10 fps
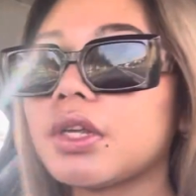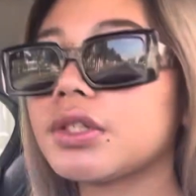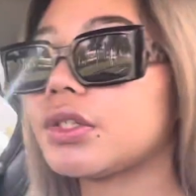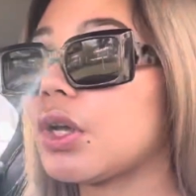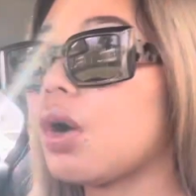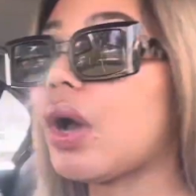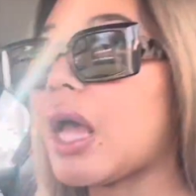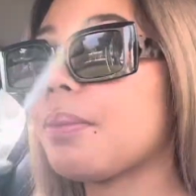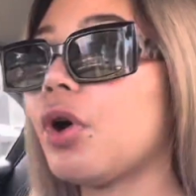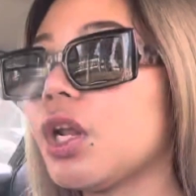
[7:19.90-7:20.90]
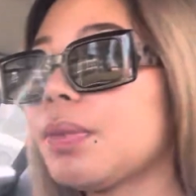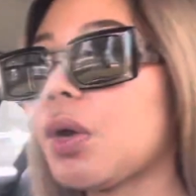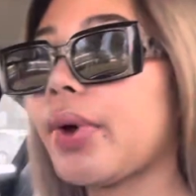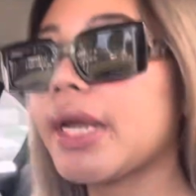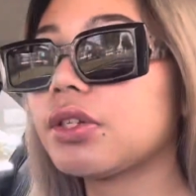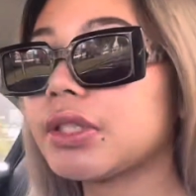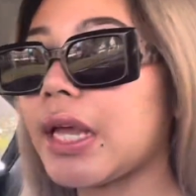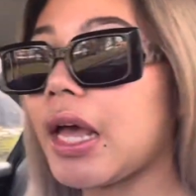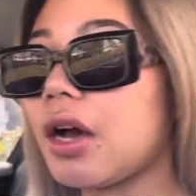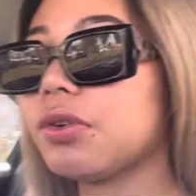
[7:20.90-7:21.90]
So I'm on my way to
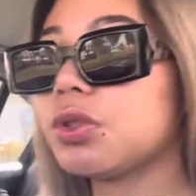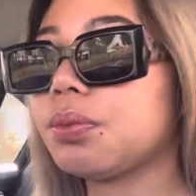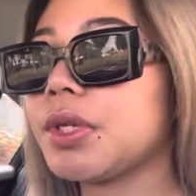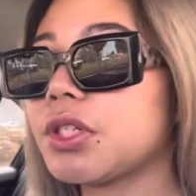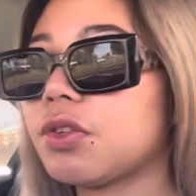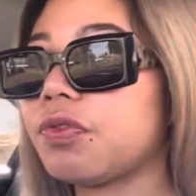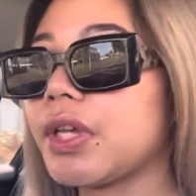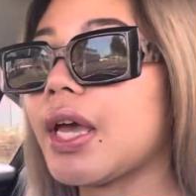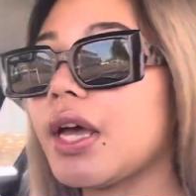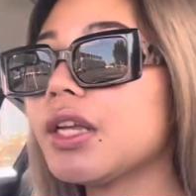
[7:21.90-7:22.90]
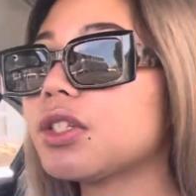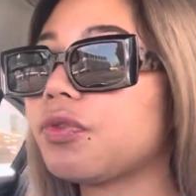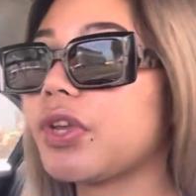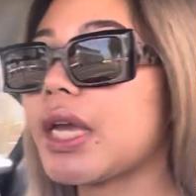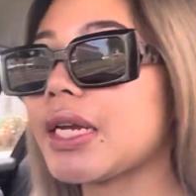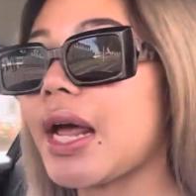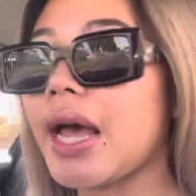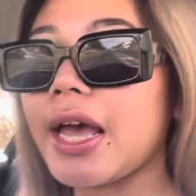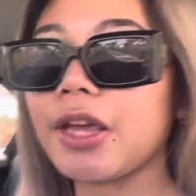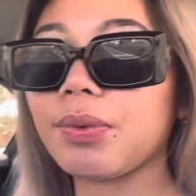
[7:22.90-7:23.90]
town to meet Sophia. Sophia and
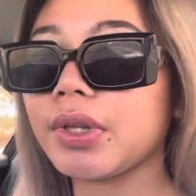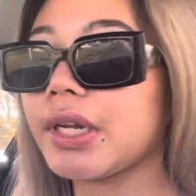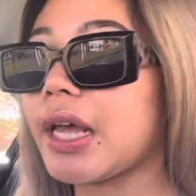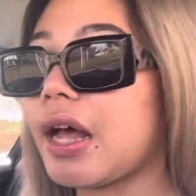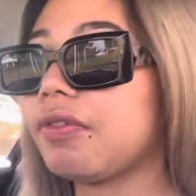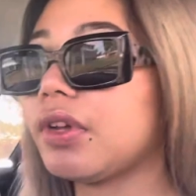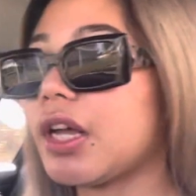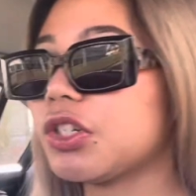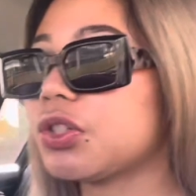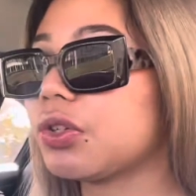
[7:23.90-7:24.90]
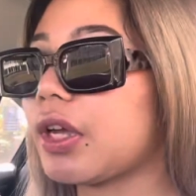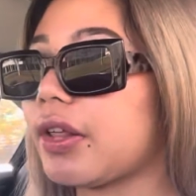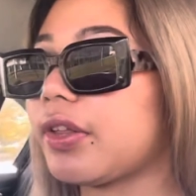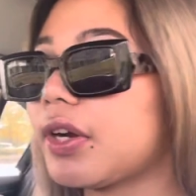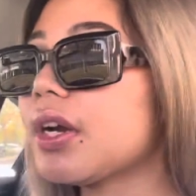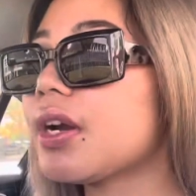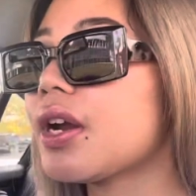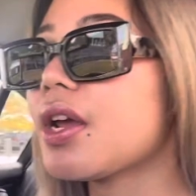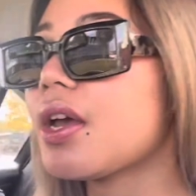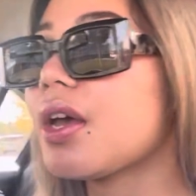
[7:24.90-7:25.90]
I, we're gonna have lunch together.
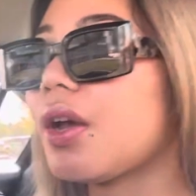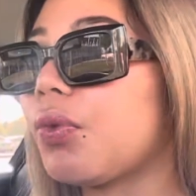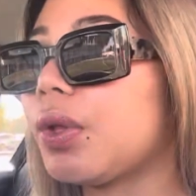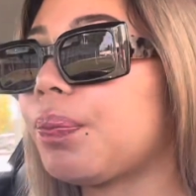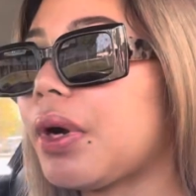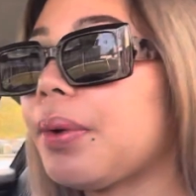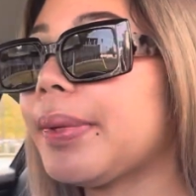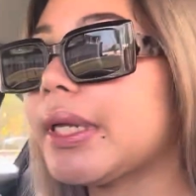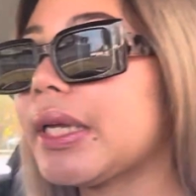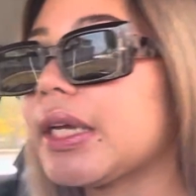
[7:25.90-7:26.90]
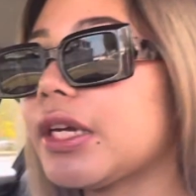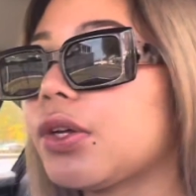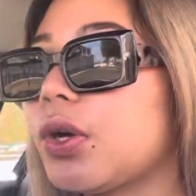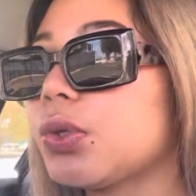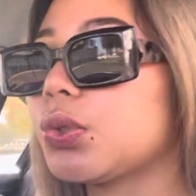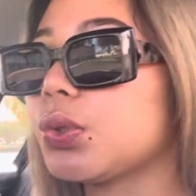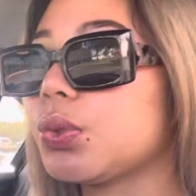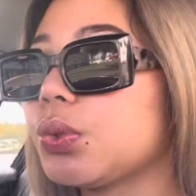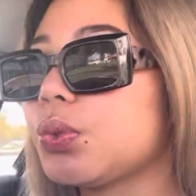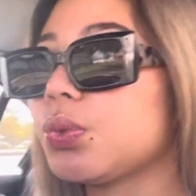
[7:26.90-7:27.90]
We're probably gonna go to
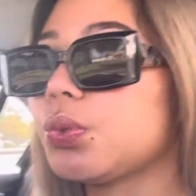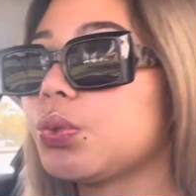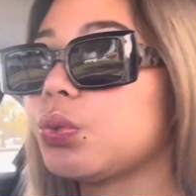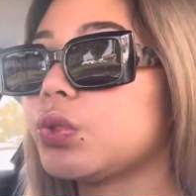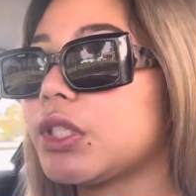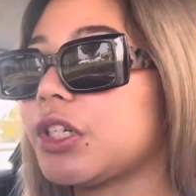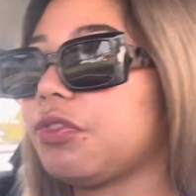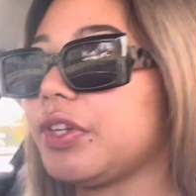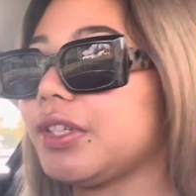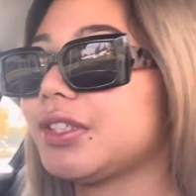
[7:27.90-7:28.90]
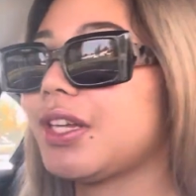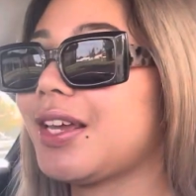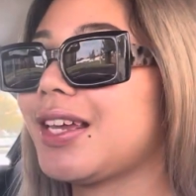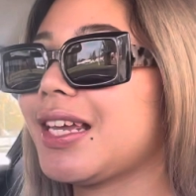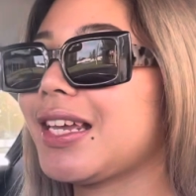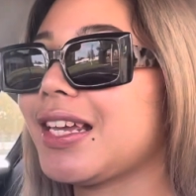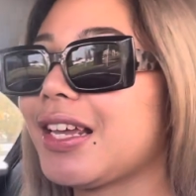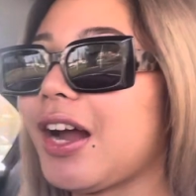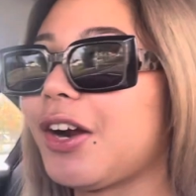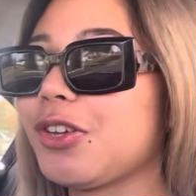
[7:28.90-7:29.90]
Sister Fields,
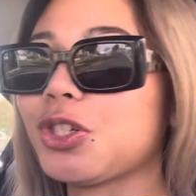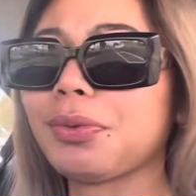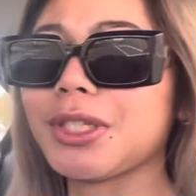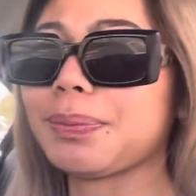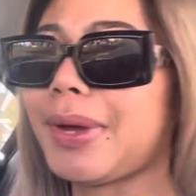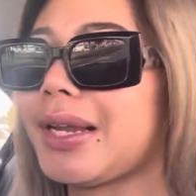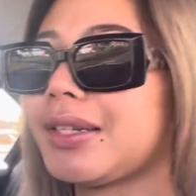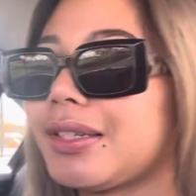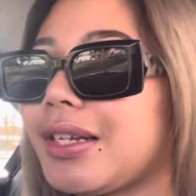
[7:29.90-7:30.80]
our usual spot.